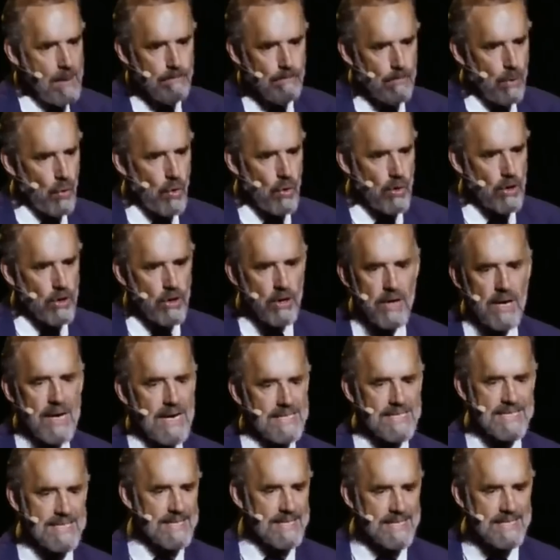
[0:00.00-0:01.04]
more
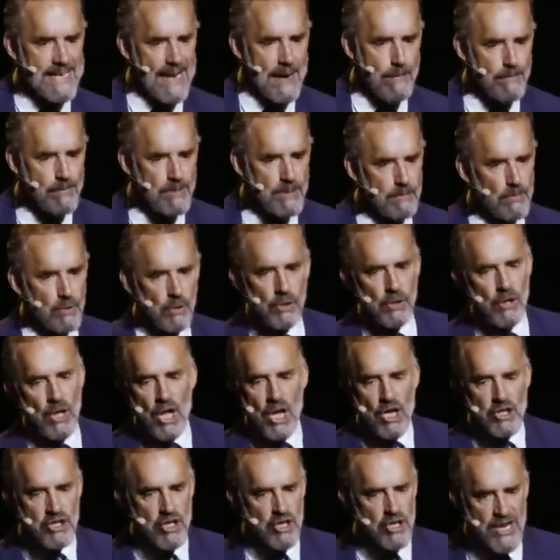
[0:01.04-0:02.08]
susceptible
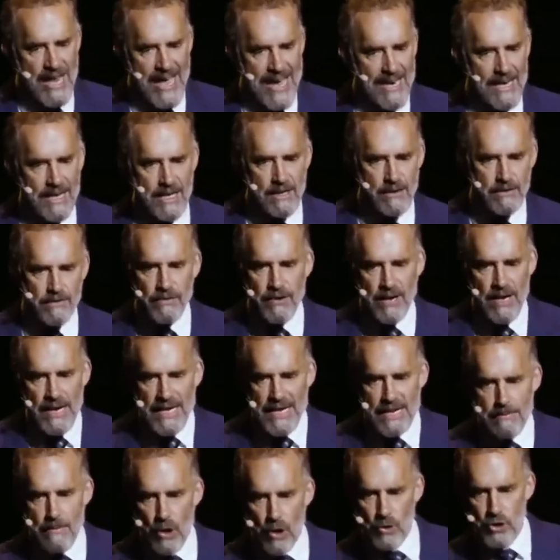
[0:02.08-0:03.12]
to negative
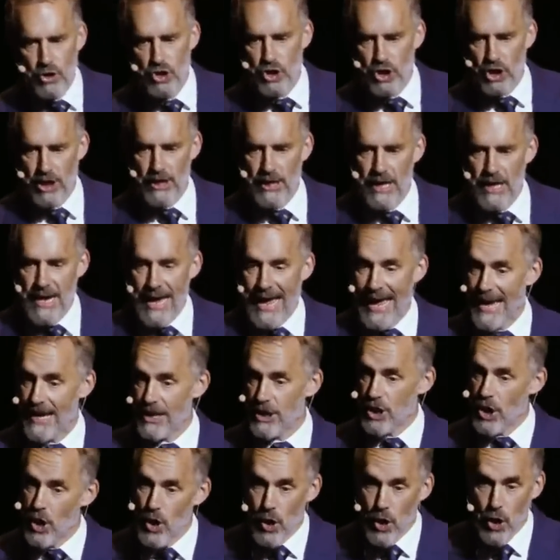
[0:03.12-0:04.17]
emotion.
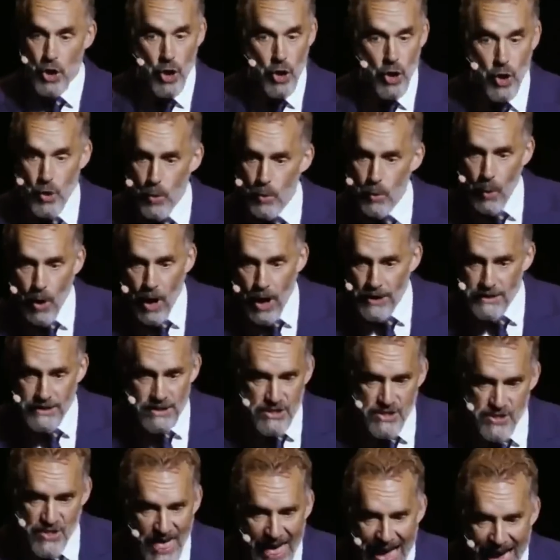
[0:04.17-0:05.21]
and who wants
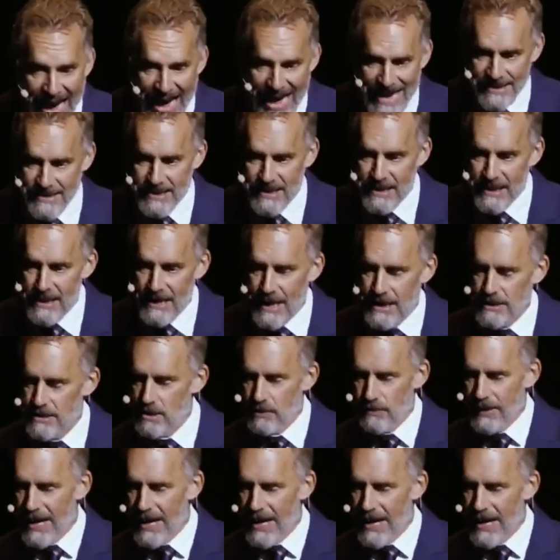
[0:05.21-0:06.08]
that? And so